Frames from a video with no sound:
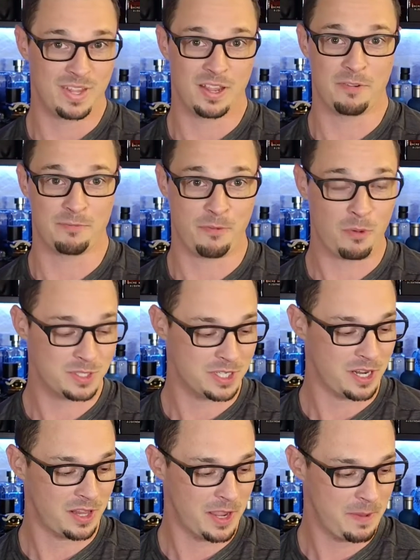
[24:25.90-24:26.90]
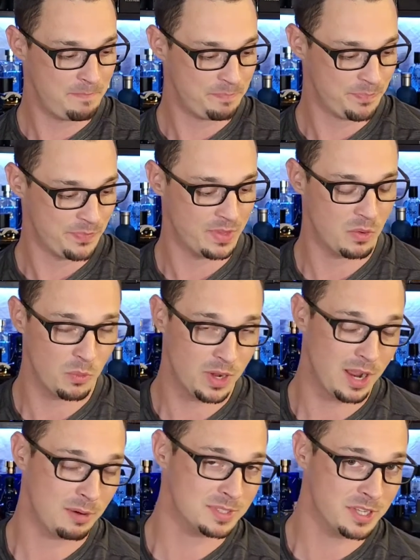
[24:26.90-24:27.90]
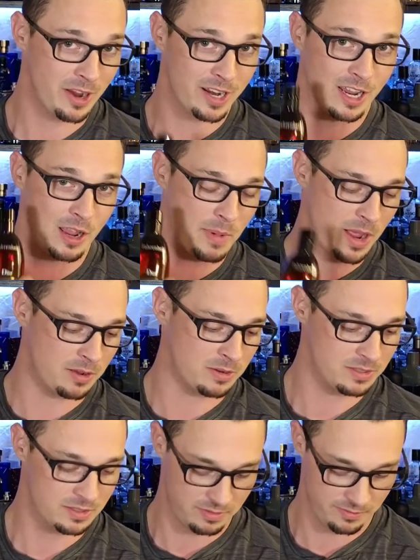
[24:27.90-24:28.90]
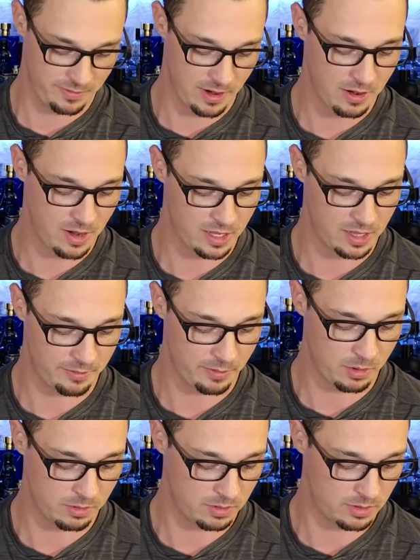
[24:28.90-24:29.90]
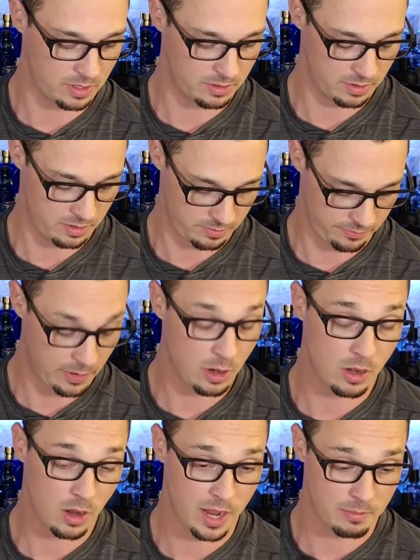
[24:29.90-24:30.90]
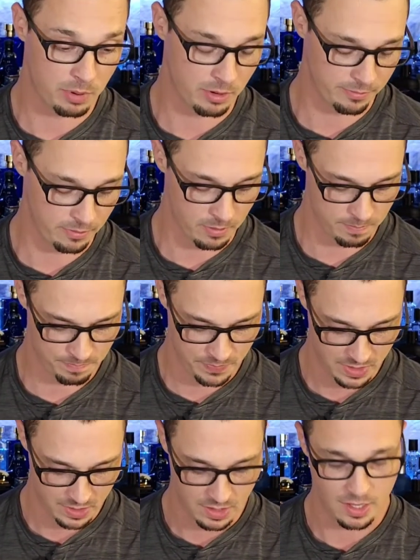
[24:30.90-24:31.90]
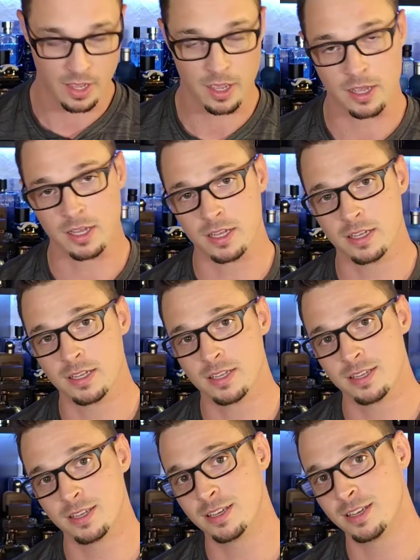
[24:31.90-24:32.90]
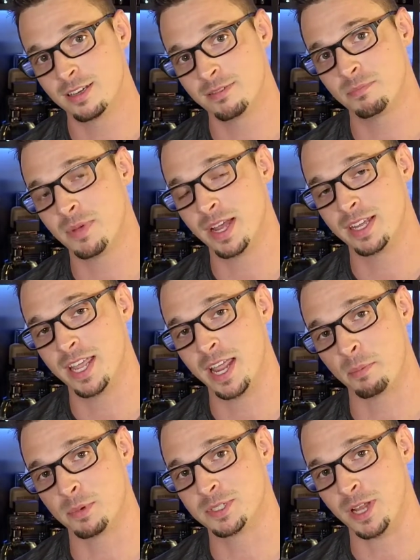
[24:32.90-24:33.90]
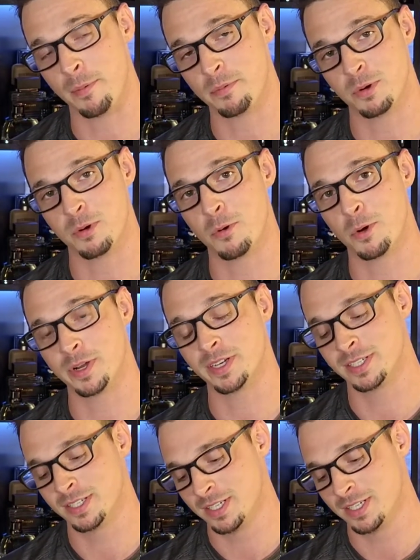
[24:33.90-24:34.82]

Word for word: unfortunately, when I was talking about Fahrenheit Le Fahrenheit Parfum, uh, my camera stopped recording.